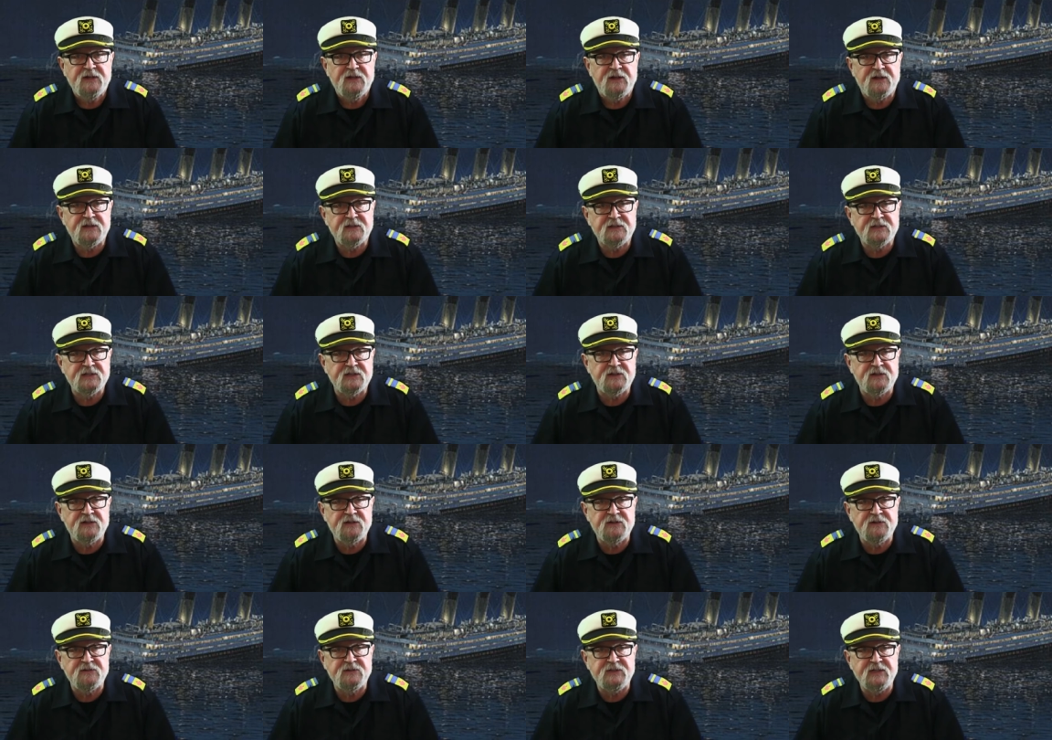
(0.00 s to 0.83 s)

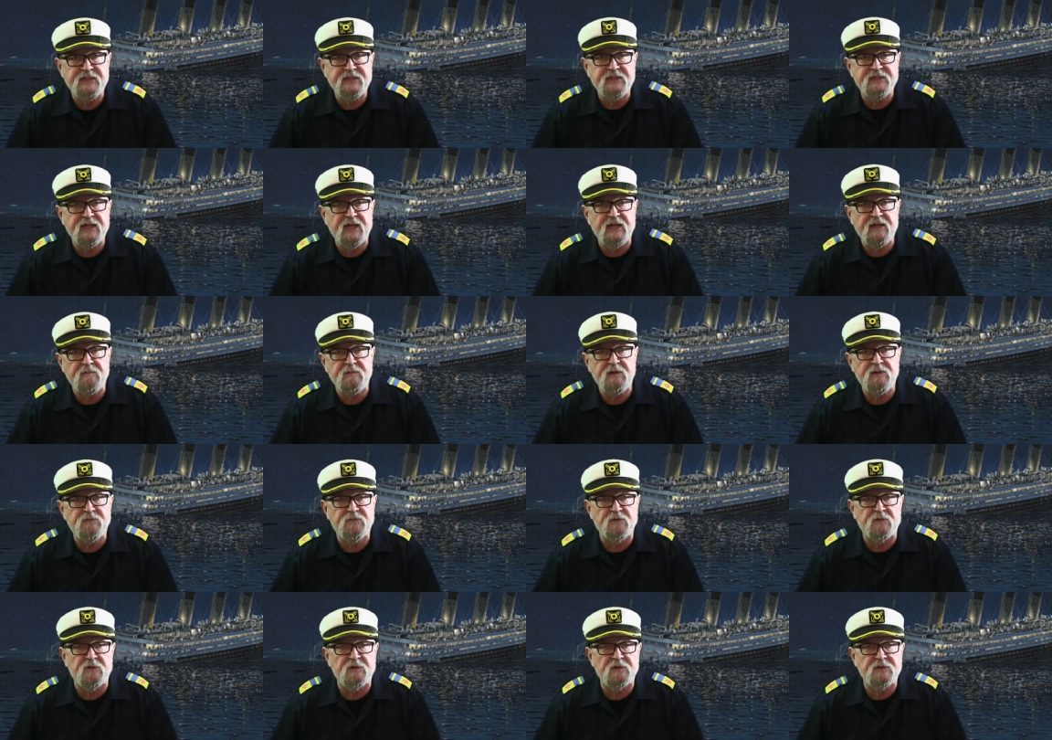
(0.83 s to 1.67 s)
until the day
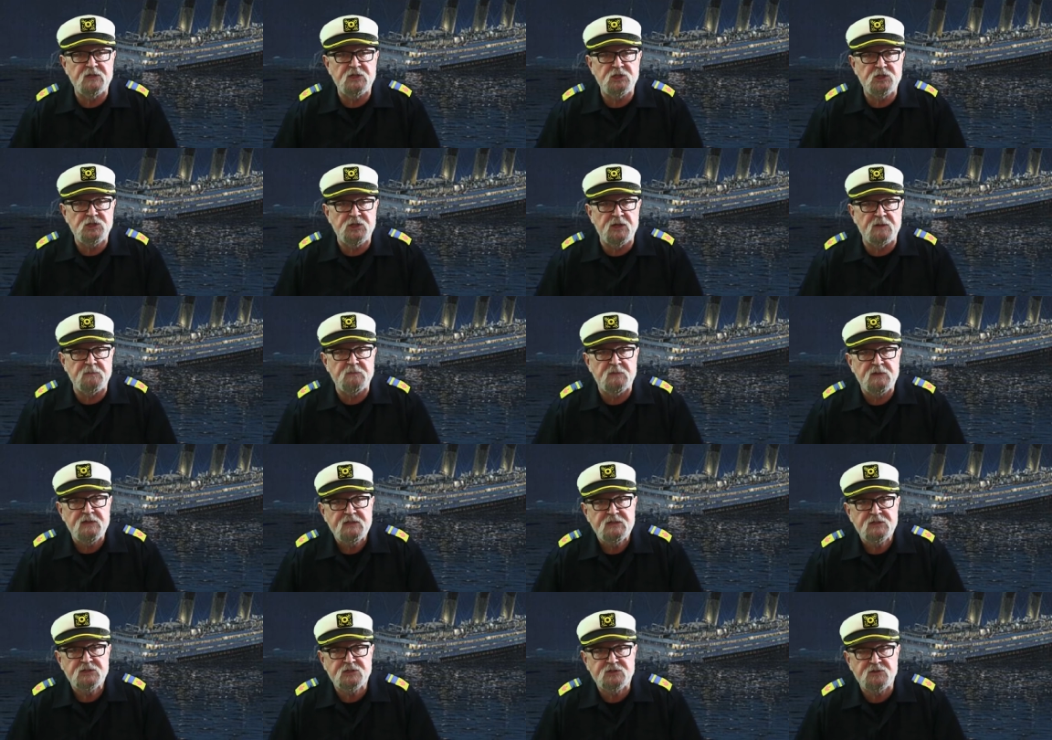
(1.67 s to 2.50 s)
before the ship
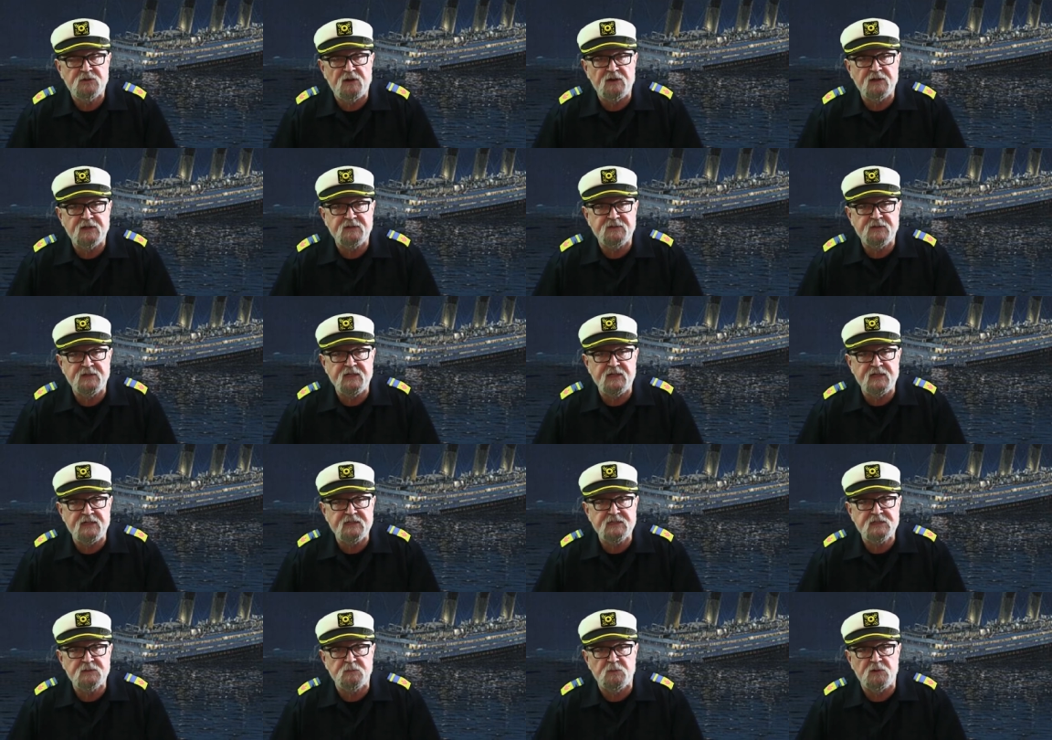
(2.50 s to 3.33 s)
struck the
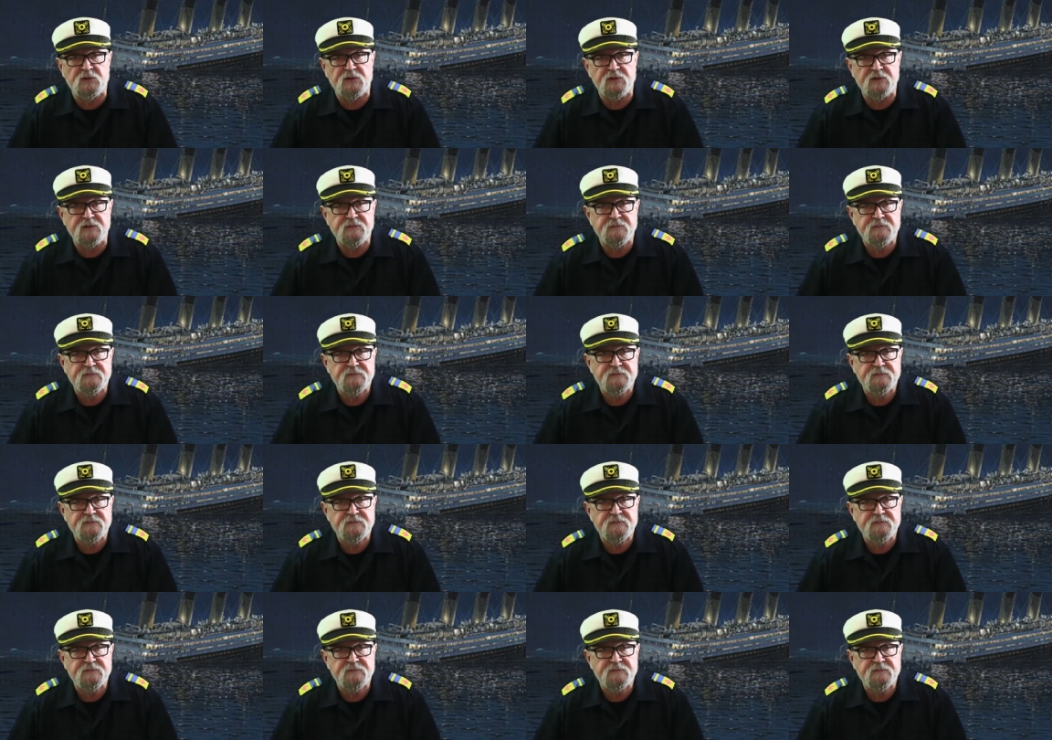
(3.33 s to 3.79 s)
iceberg.